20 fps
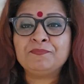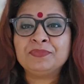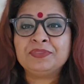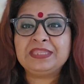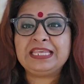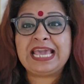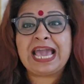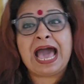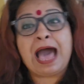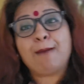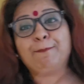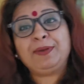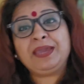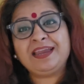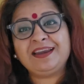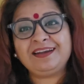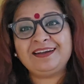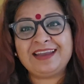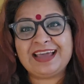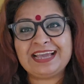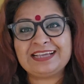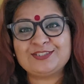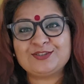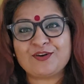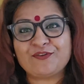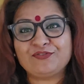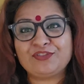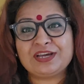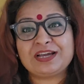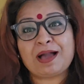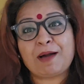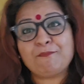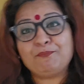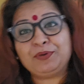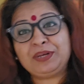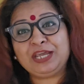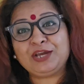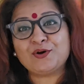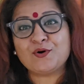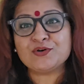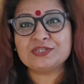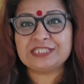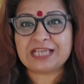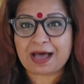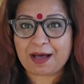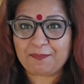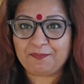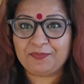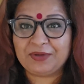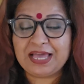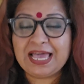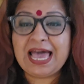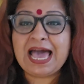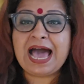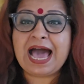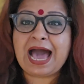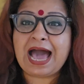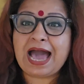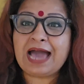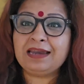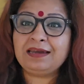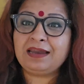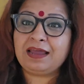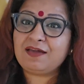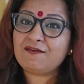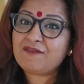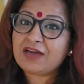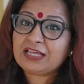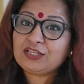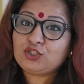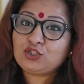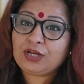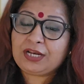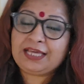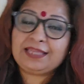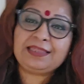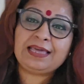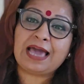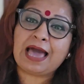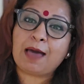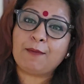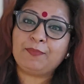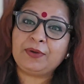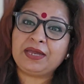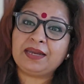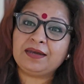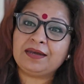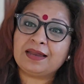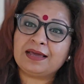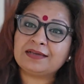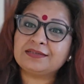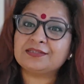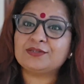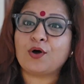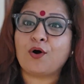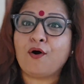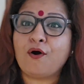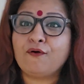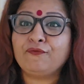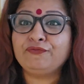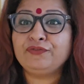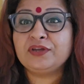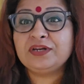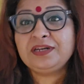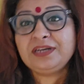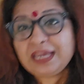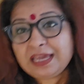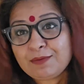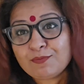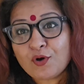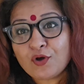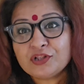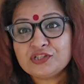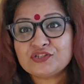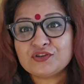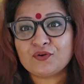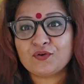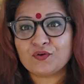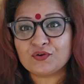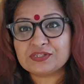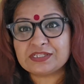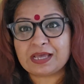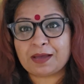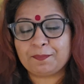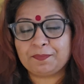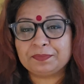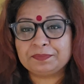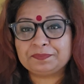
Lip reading: the happy index of the company goes up, and eventually the happy index of the team also goes up.